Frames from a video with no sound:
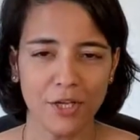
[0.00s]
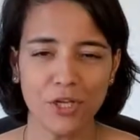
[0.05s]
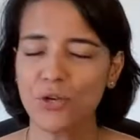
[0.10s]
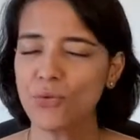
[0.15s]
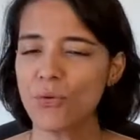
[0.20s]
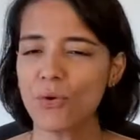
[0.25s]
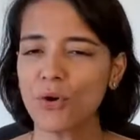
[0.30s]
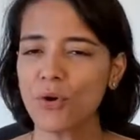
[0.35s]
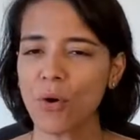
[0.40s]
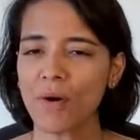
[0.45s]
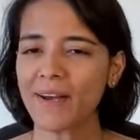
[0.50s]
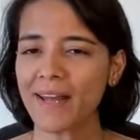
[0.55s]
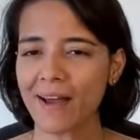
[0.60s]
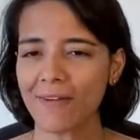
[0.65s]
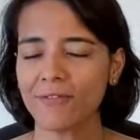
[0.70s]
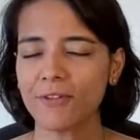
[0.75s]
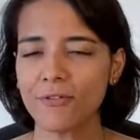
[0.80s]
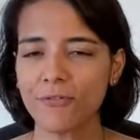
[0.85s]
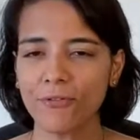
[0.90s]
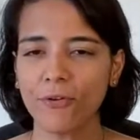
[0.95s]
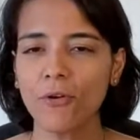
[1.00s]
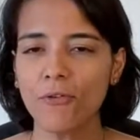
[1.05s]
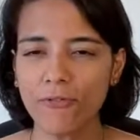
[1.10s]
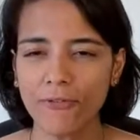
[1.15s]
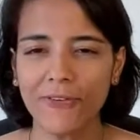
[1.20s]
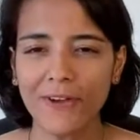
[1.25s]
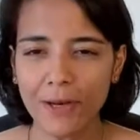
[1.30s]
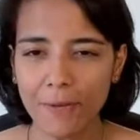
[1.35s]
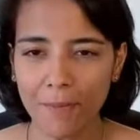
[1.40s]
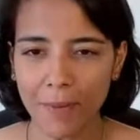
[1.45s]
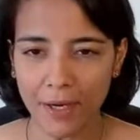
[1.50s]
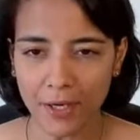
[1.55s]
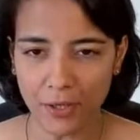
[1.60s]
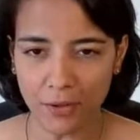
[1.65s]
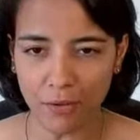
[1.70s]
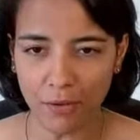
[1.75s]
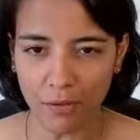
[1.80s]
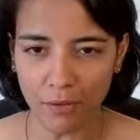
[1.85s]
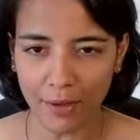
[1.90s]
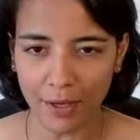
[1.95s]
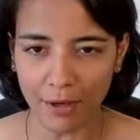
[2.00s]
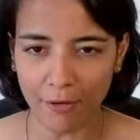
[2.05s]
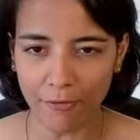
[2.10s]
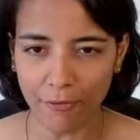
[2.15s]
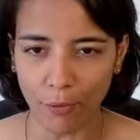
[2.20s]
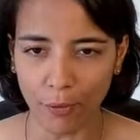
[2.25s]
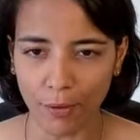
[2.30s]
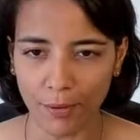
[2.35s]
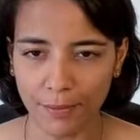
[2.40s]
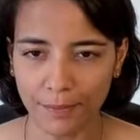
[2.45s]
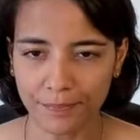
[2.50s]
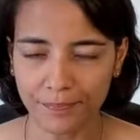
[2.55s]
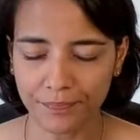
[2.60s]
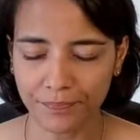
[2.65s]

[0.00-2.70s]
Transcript: you would not have the fulfillment you're looking for.